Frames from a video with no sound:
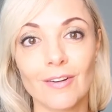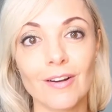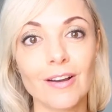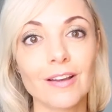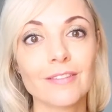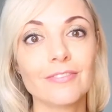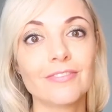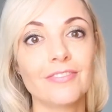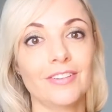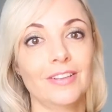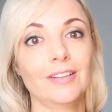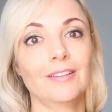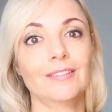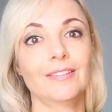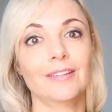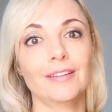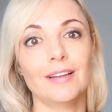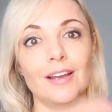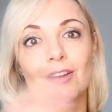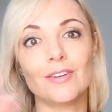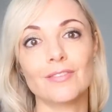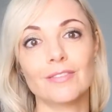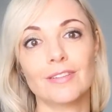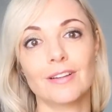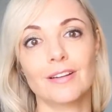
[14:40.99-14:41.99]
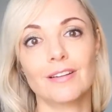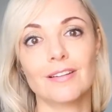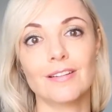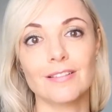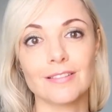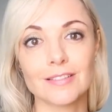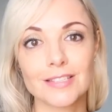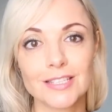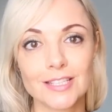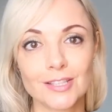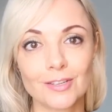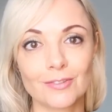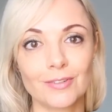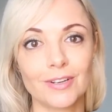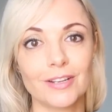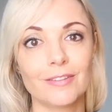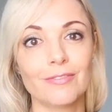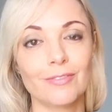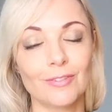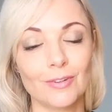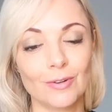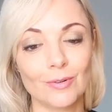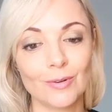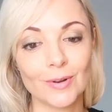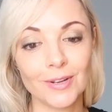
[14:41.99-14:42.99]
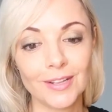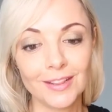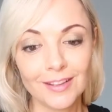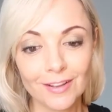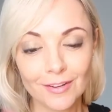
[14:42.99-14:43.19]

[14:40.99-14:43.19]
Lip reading: I feel that over the last 3, 4,